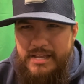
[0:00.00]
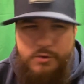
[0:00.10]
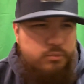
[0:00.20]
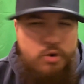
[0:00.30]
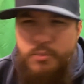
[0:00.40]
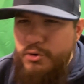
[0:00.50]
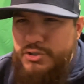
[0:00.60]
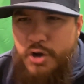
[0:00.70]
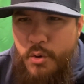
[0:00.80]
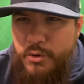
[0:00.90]

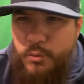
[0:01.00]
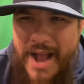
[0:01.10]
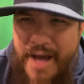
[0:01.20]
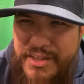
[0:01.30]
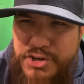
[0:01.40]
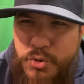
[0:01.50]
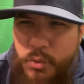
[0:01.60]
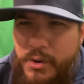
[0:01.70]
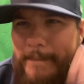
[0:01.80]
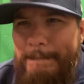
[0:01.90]
Rumors going around that you
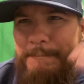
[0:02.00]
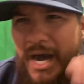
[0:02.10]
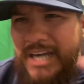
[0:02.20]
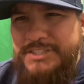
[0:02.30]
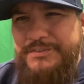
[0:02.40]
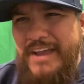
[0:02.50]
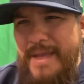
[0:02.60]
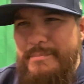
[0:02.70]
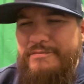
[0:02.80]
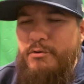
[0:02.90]
were a Bucks
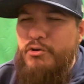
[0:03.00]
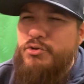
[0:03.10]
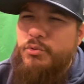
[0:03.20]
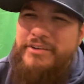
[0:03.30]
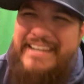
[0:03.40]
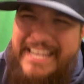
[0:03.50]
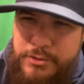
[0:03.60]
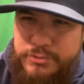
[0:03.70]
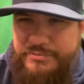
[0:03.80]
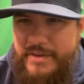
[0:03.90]
fan before you were an
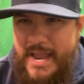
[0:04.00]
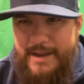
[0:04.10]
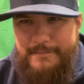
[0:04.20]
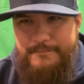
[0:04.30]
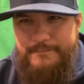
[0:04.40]
Eagles fan.